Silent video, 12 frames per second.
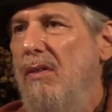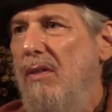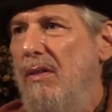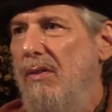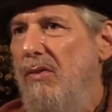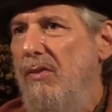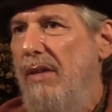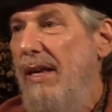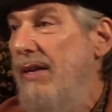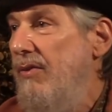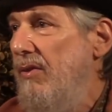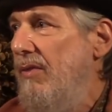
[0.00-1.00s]
the
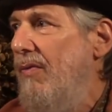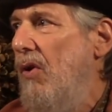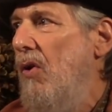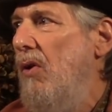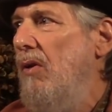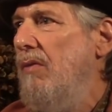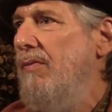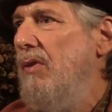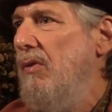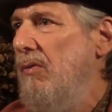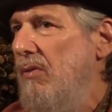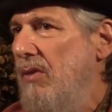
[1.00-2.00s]
end of all of
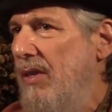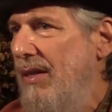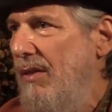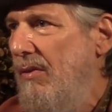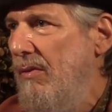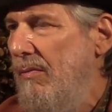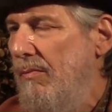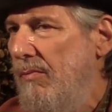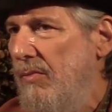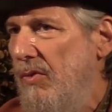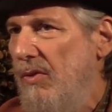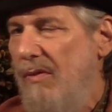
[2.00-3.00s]
those
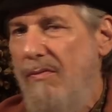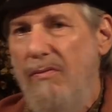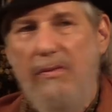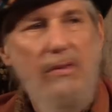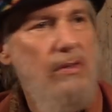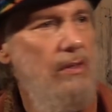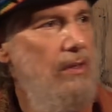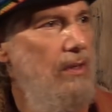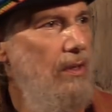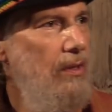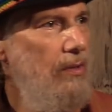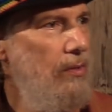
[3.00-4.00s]
kingdoms of
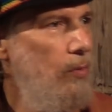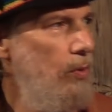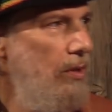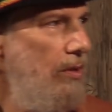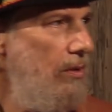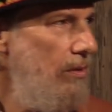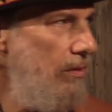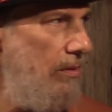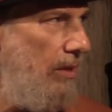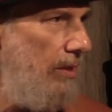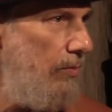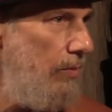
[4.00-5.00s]
the world
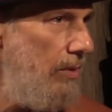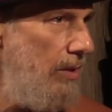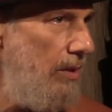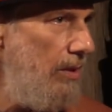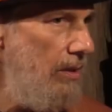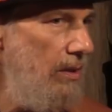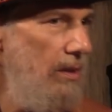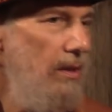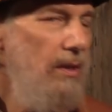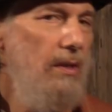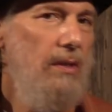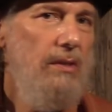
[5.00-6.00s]
that were
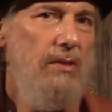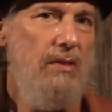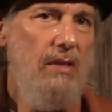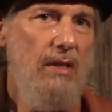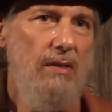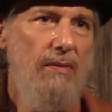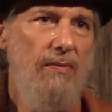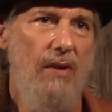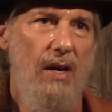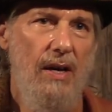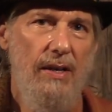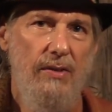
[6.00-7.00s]

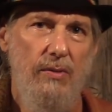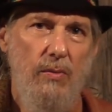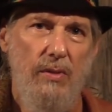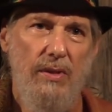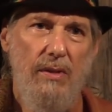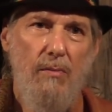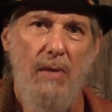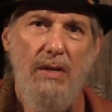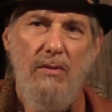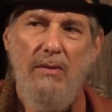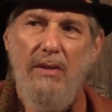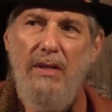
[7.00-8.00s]
signified with the
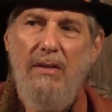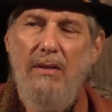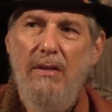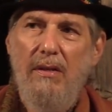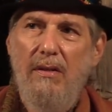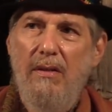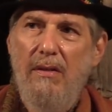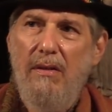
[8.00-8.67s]
monolithic